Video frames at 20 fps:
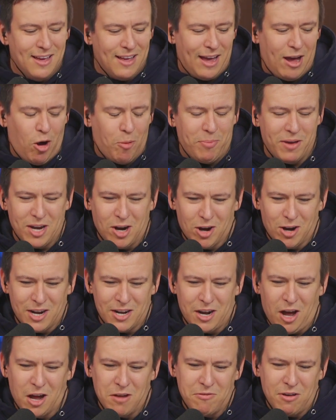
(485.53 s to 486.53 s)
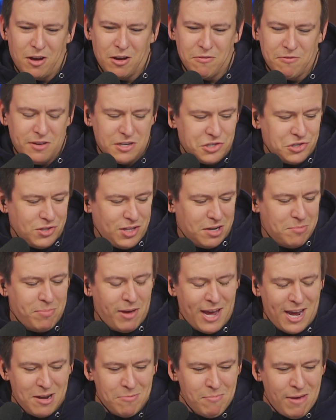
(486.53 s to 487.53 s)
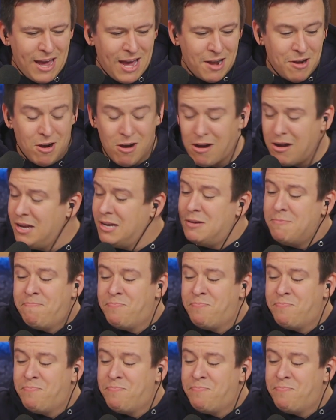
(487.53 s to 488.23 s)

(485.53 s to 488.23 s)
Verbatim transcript: helping her in an un- unofficial, unpaid manner.